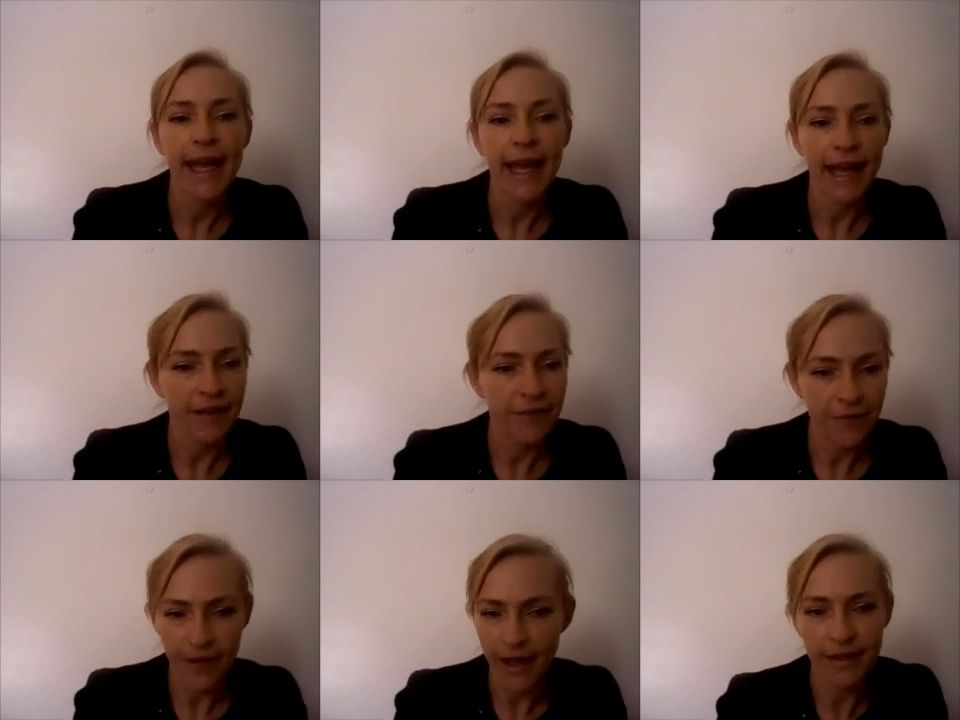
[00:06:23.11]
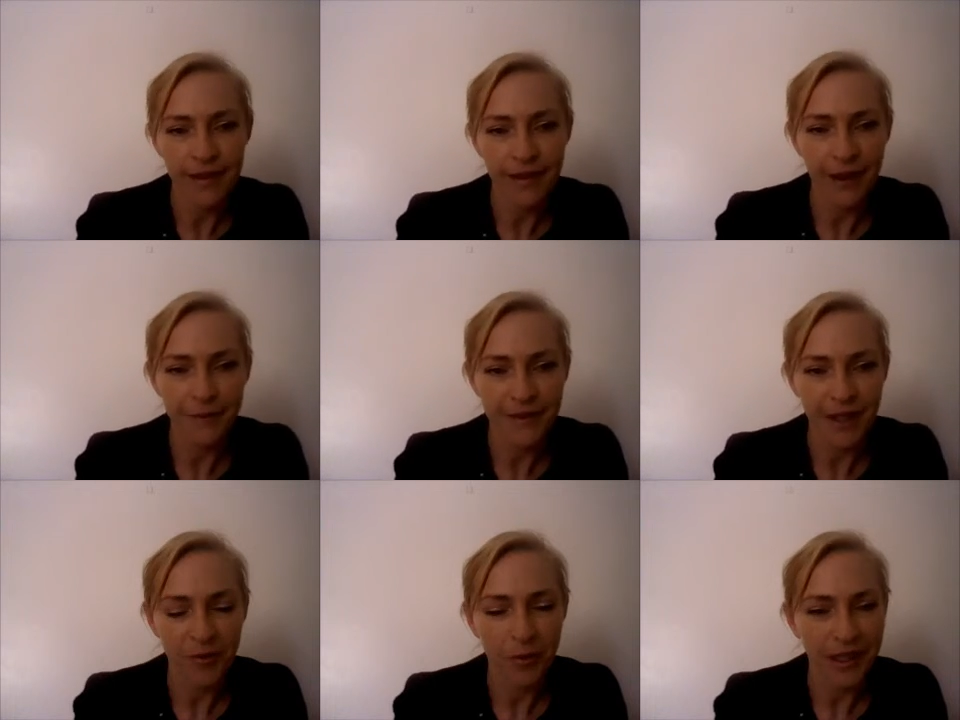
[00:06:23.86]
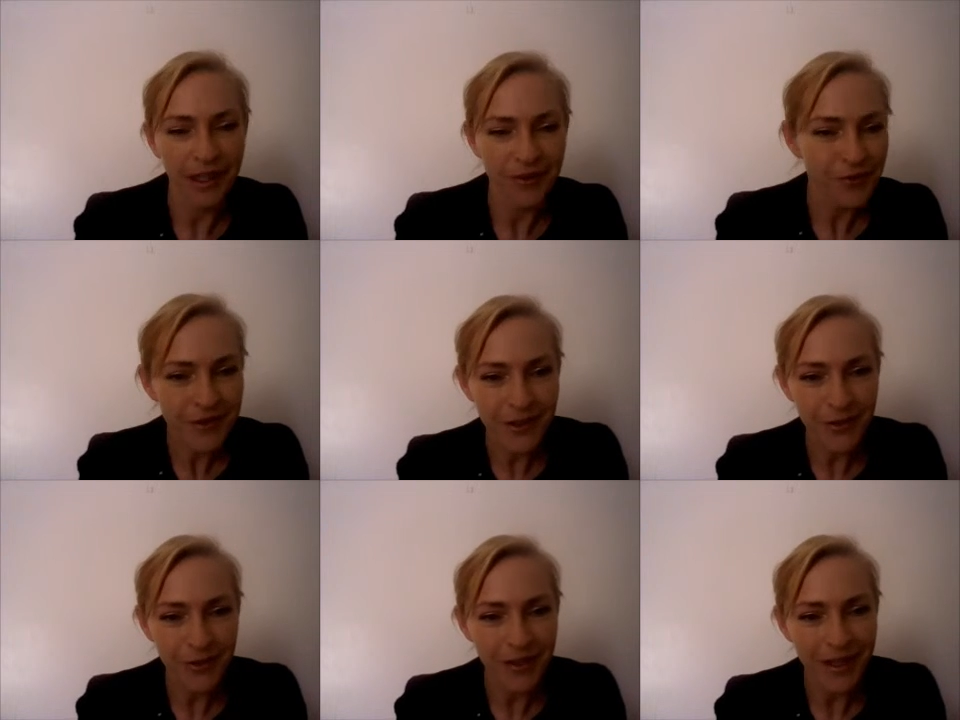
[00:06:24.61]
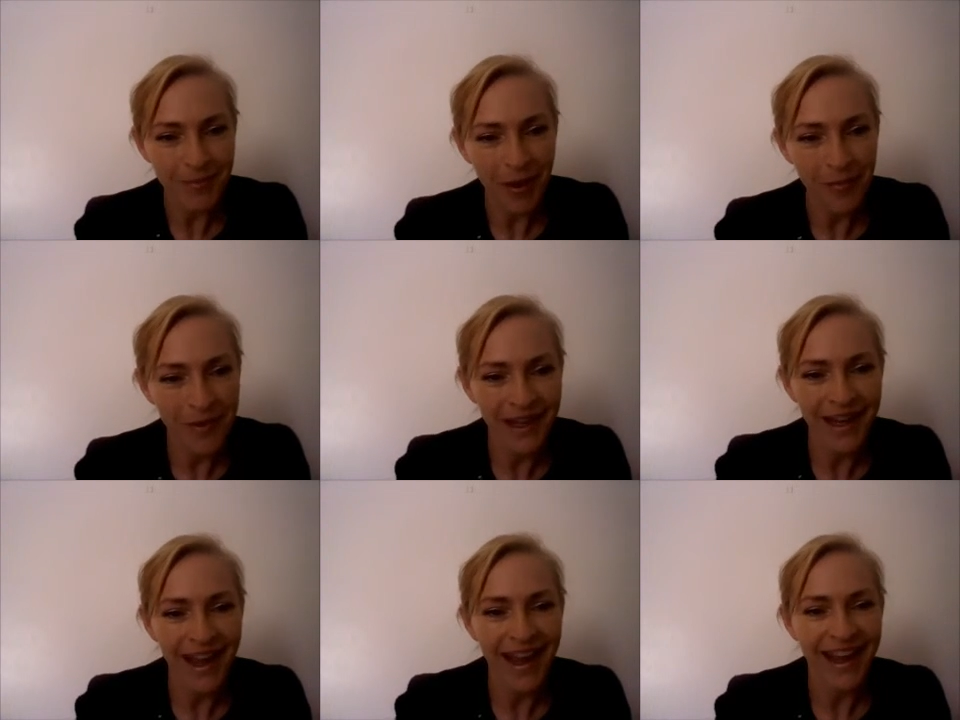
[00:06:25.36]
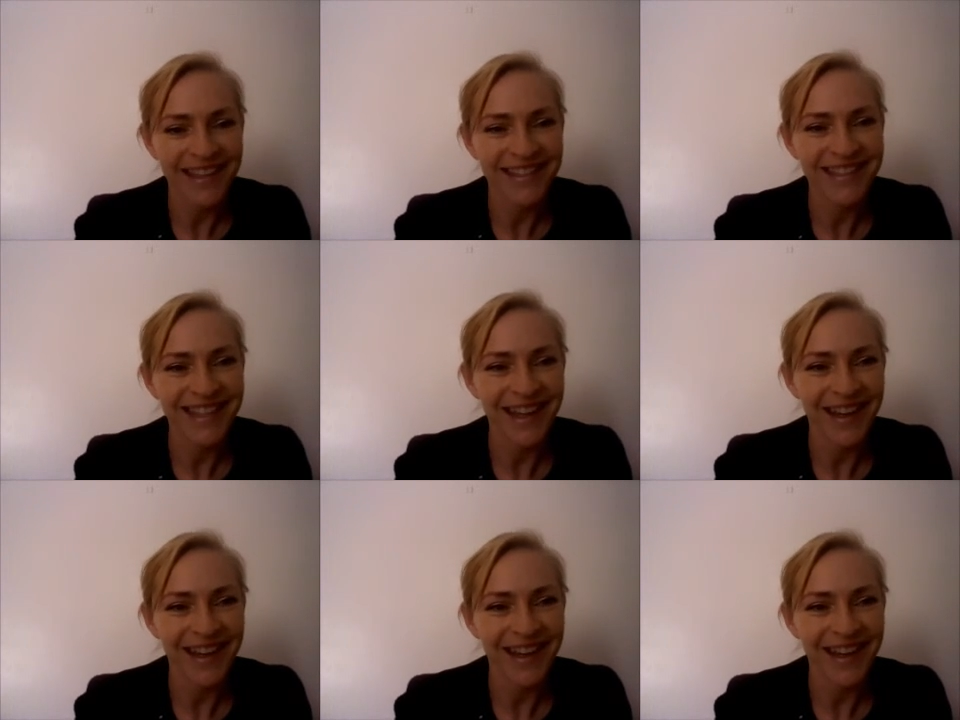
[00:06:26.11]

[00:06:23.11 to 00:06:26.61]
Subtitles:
And if anything I've said really interests you, email me and